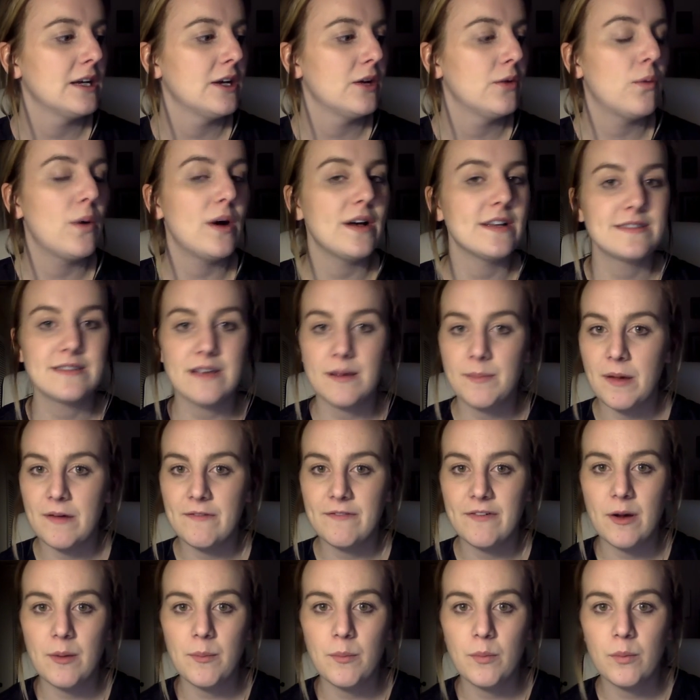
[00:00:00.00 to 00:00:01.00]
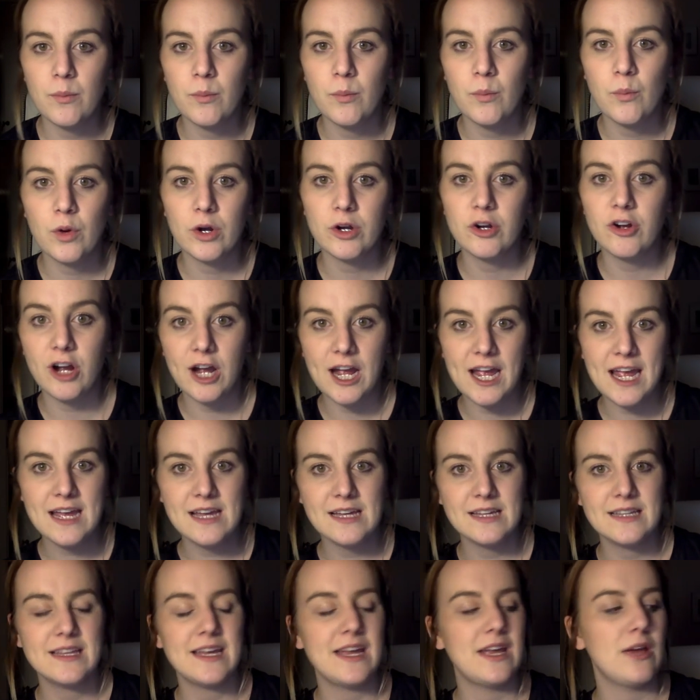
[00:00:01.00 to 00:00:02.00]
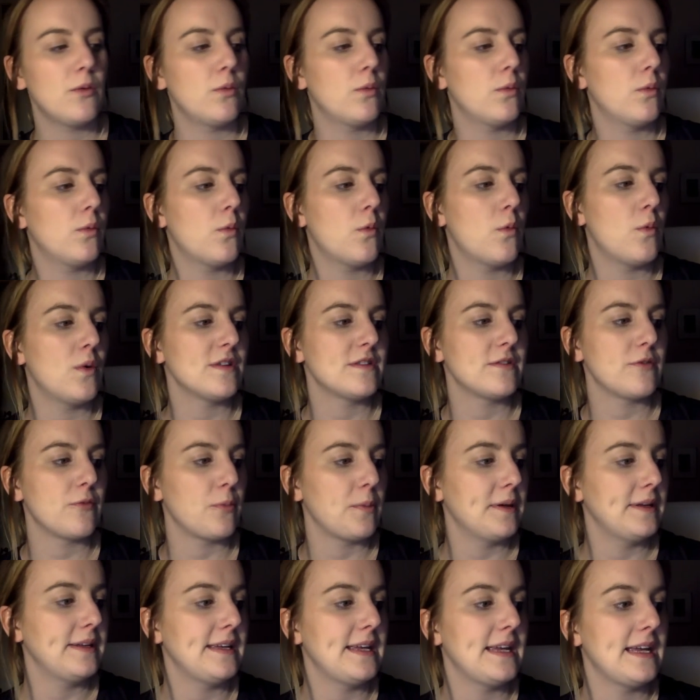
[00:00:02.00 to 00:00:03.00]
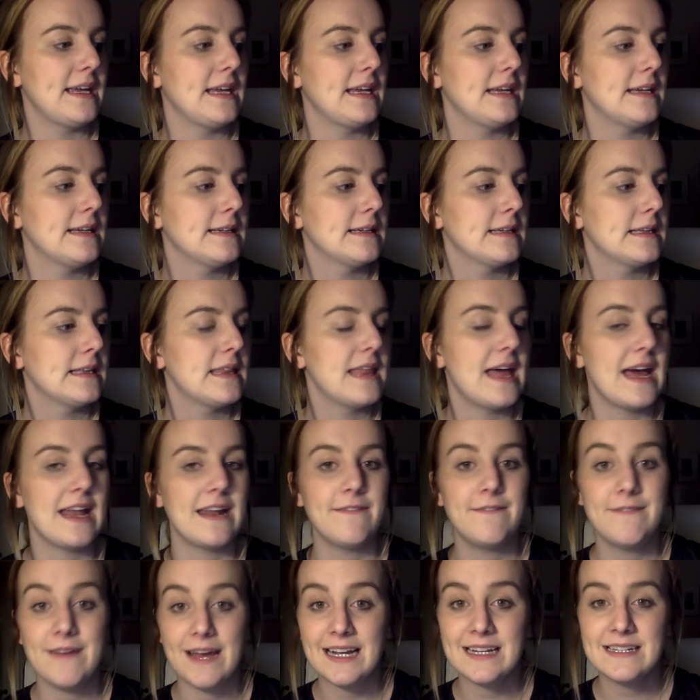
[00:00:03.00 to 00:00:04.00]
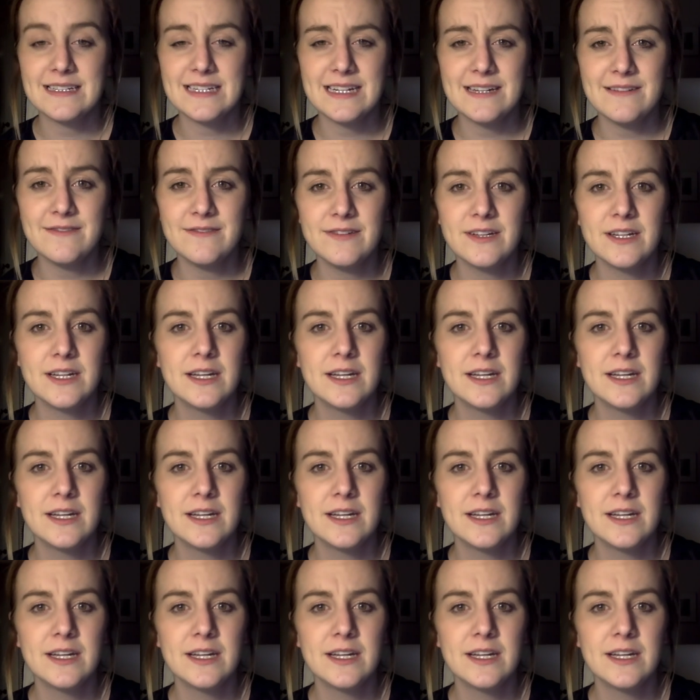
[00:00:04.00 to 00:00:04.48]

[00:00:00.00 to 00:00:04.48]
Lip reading: while some of them were great, it wasn't really that effective,